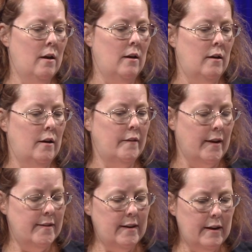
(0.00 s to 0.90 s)

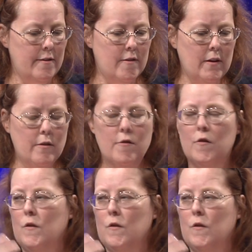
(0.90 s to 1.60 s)
96